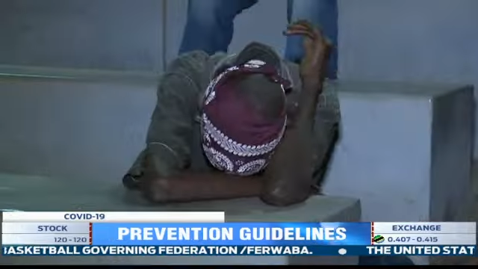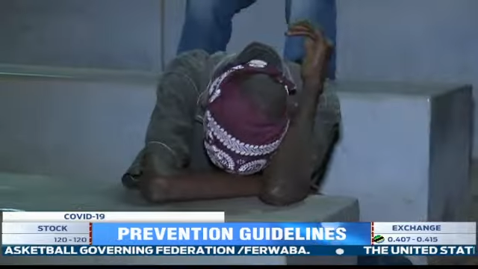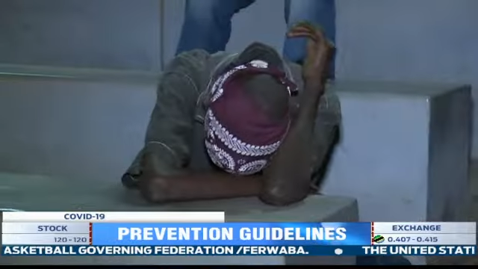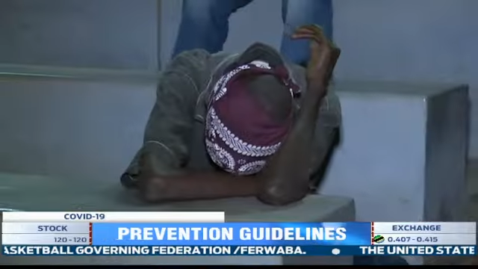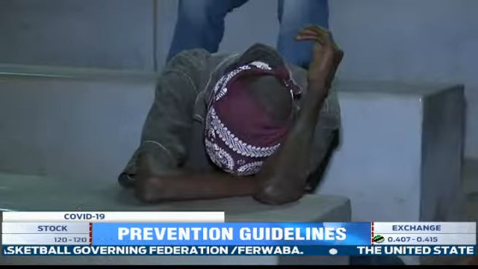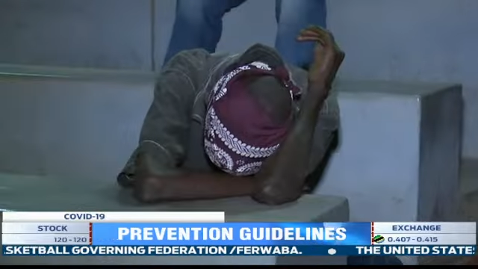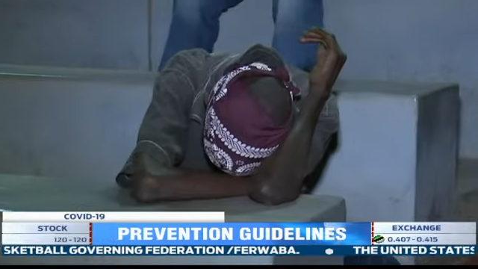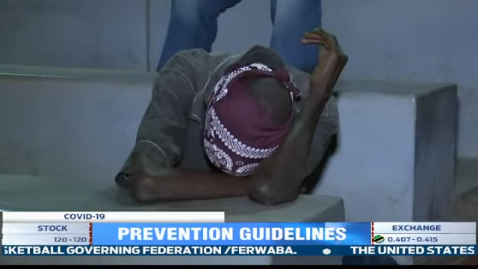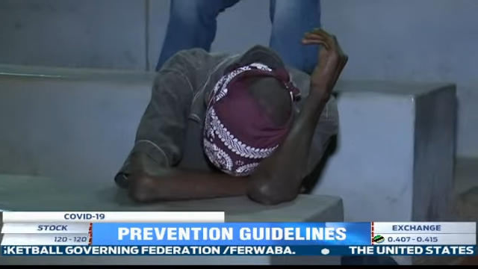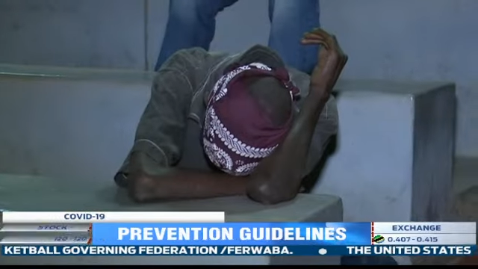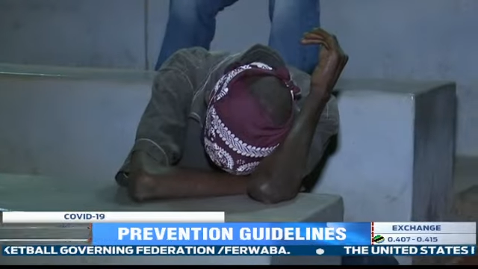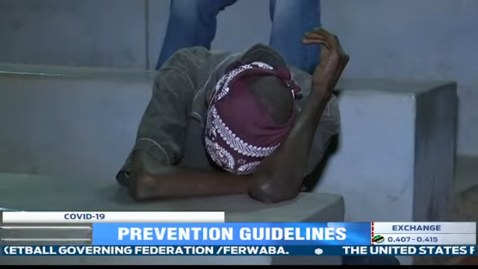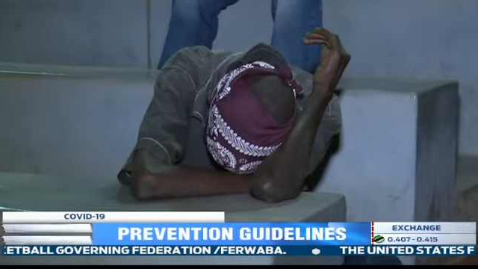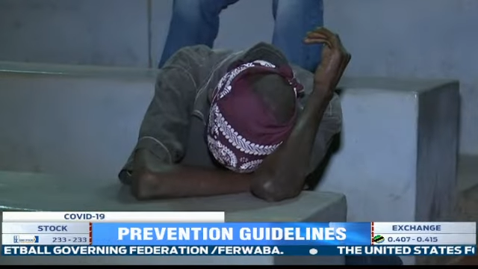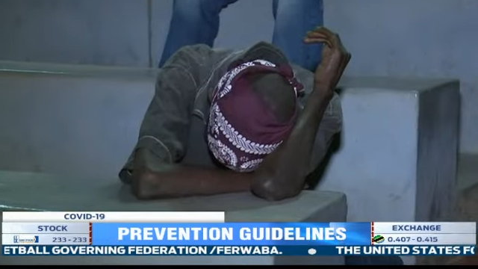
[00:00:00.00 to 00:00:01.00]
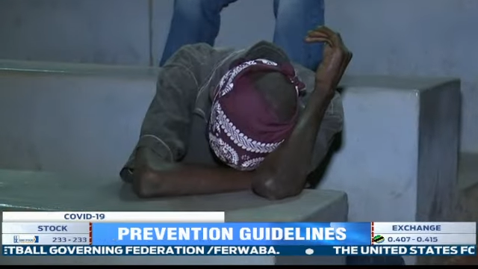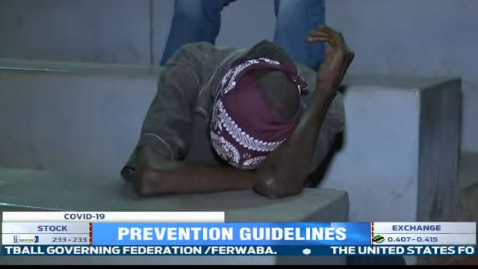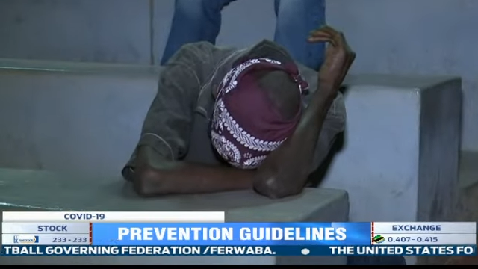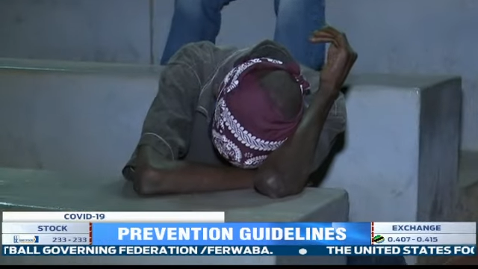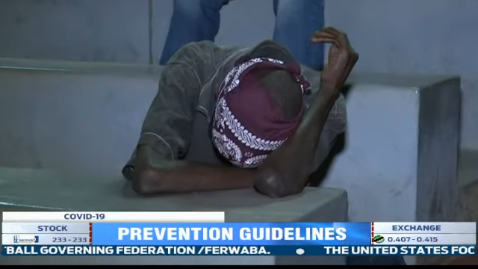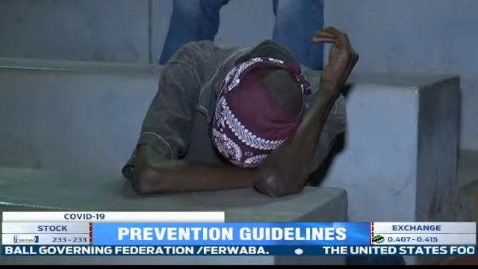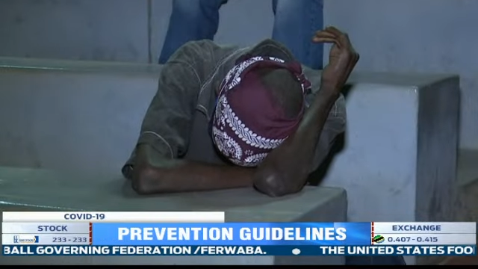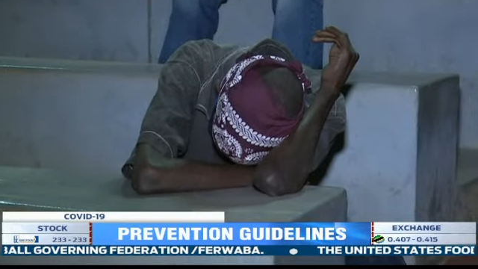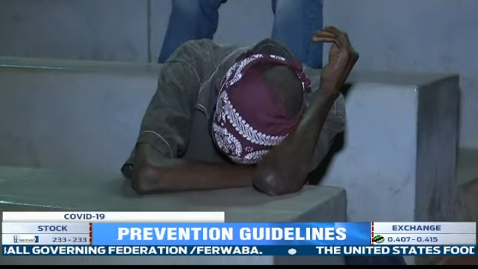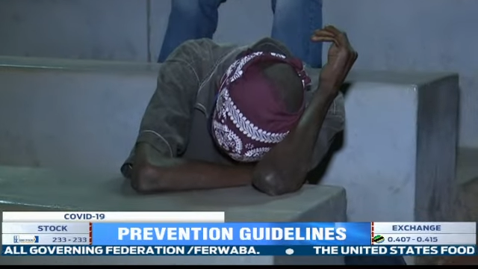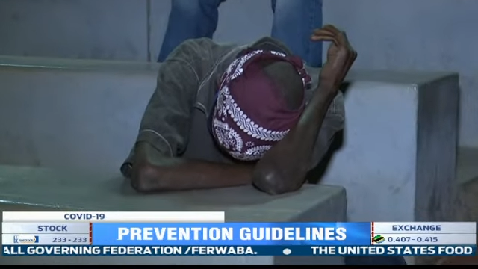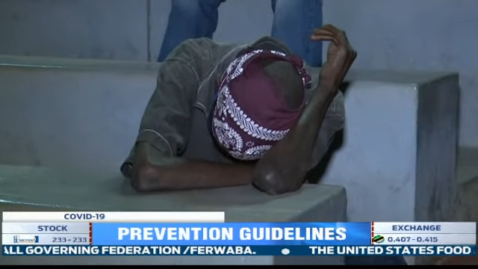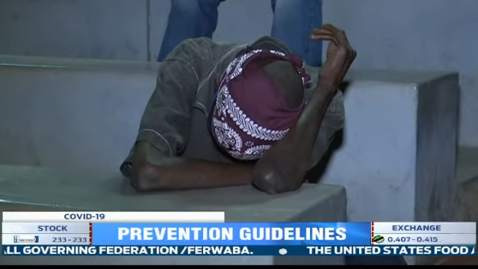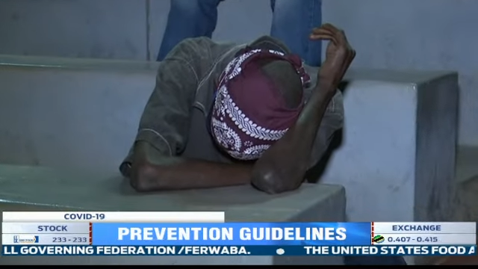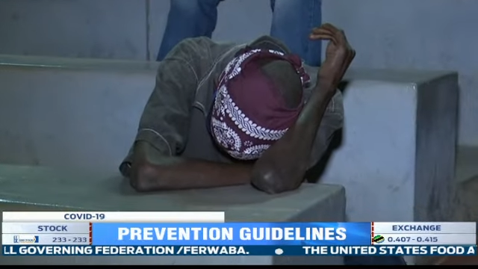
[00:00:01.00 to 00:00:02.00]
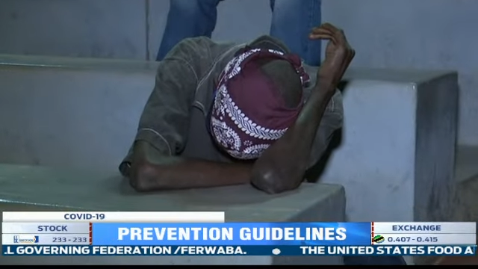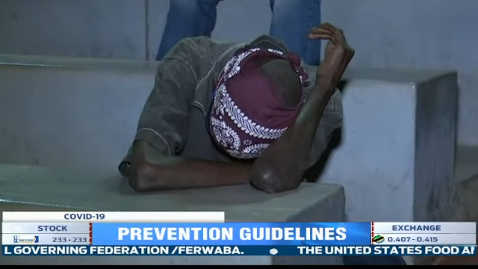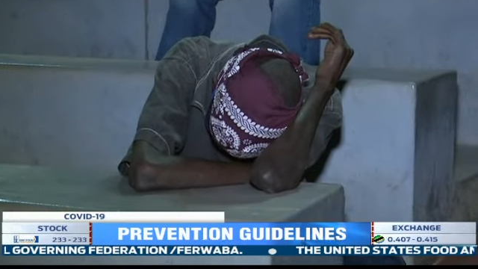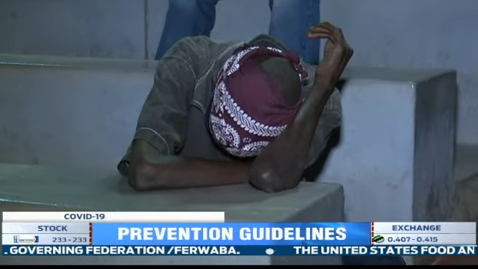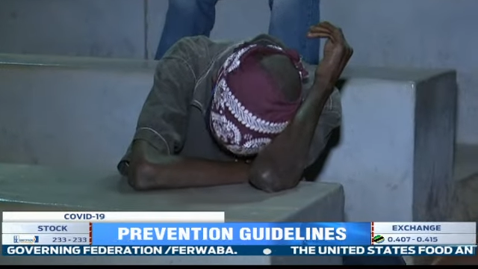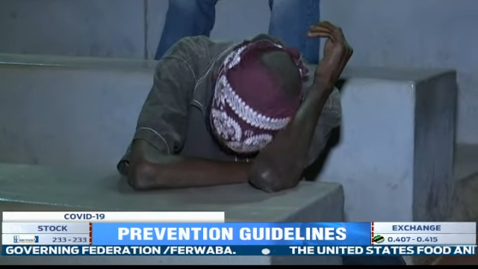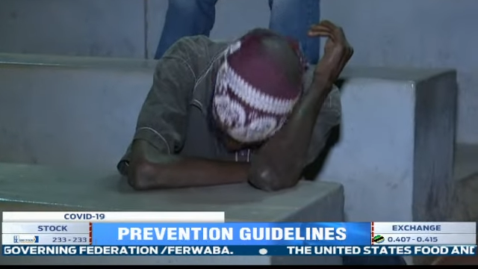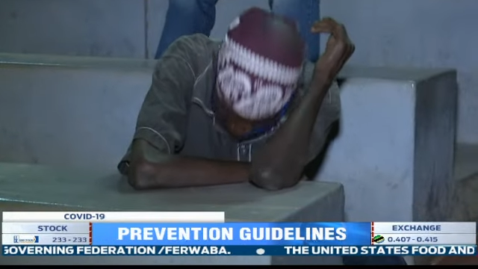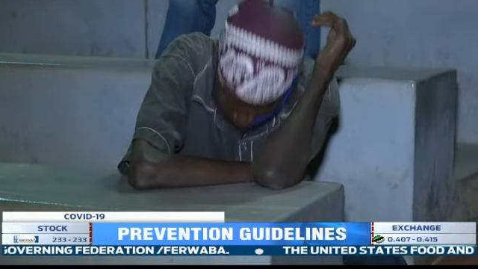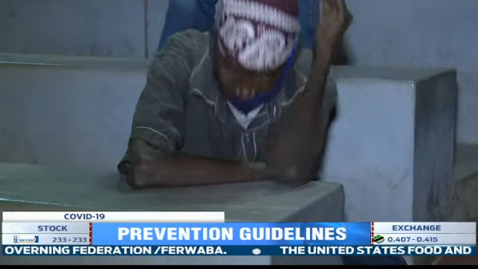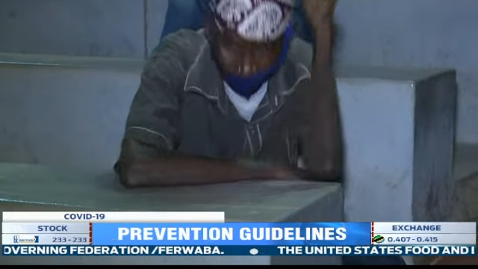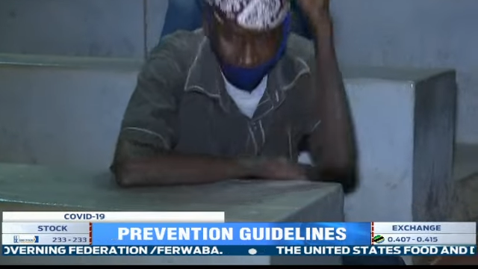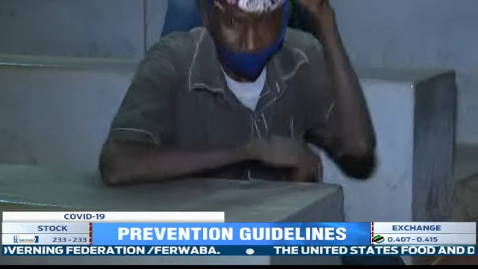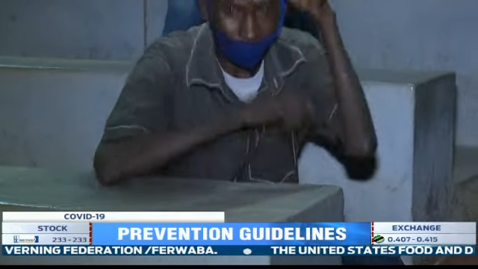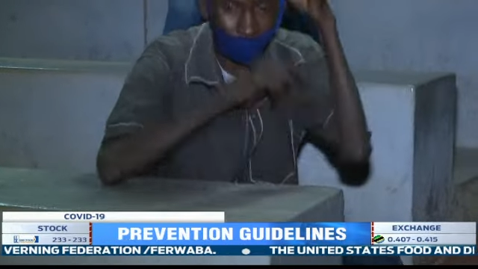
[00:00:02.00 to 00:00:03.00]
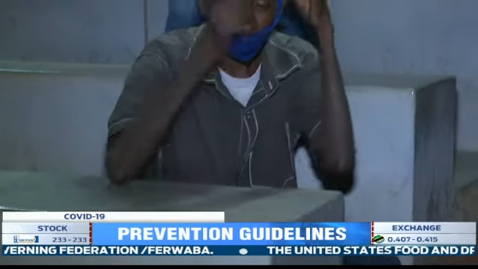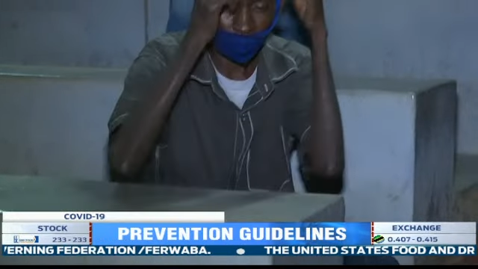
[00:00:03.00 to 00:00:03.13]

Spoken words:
(no speaker visible)